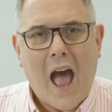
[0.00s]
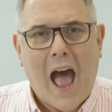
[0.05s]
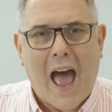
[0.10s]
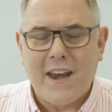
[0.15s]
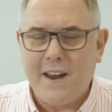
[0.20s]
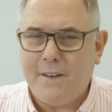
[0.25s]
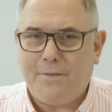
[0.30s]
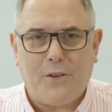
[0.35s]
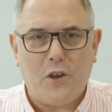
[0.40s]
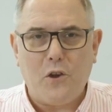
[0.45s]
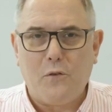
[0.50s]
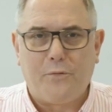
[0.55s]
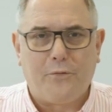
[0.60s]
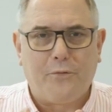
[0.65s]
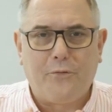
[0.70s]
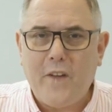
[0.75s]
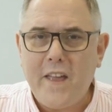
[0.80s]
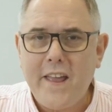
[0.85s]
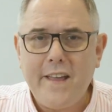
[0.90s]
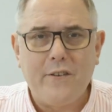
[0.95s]
And if you
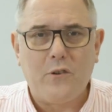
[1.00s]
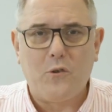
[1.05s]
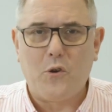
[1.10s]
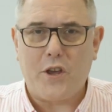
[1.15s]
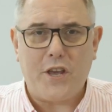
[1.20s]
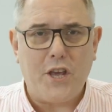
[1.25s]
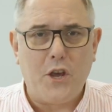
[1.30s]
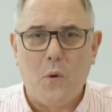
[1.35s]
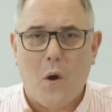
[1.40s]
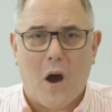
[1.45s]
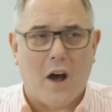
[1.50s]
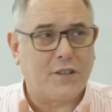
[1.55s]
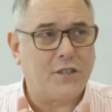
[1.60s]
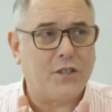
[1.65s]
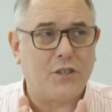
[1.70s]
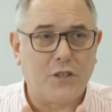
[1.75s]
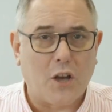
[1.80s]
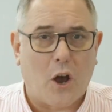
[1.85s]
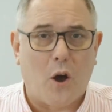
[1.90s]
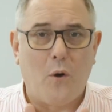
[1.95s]
feel you are
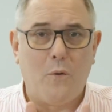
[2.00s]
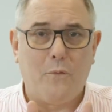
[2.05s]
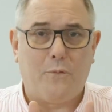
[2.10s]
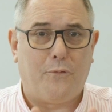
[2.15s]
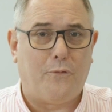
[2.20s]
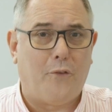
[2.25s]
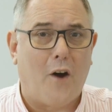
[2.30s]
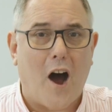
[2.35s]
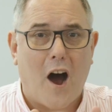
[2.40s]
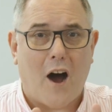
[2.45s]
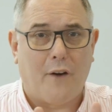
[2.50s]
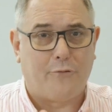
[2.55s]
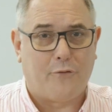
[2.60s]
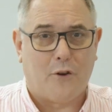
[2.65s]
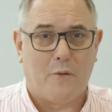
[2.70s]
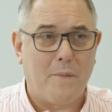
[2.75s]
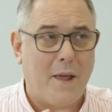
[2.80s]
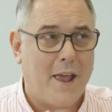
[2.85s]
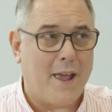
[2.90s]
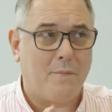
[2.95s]
so far
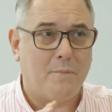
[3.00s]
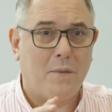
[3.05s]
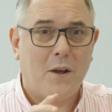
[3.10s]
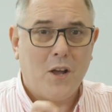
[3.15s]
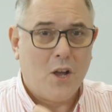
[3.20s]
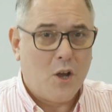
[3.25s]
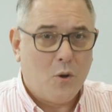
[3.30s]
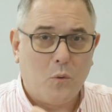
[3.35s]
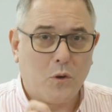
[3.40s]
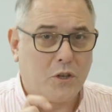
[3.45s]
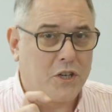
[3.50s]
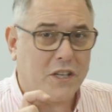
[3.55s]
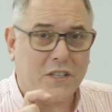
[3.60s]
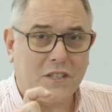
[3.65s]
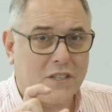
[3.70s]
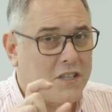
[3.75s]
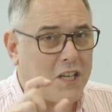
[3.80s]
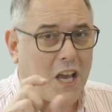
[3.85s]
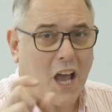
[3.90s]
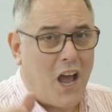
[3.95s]
from him, well,
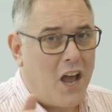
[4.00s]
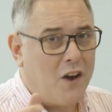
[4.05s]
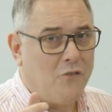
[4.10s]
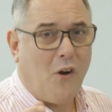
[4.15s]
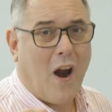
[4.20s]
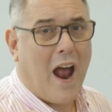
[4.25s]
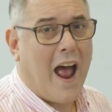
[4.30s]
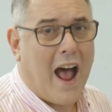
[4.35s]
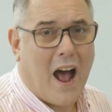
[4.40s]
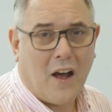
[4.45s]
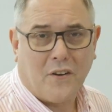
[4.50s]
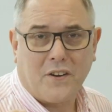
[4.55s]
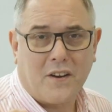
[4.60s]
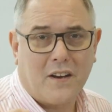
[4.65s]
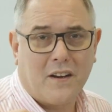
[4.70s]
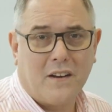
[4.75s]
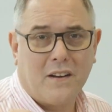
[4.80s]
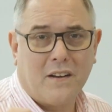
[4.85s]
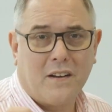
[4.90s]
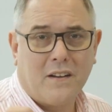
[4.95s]
just turn around,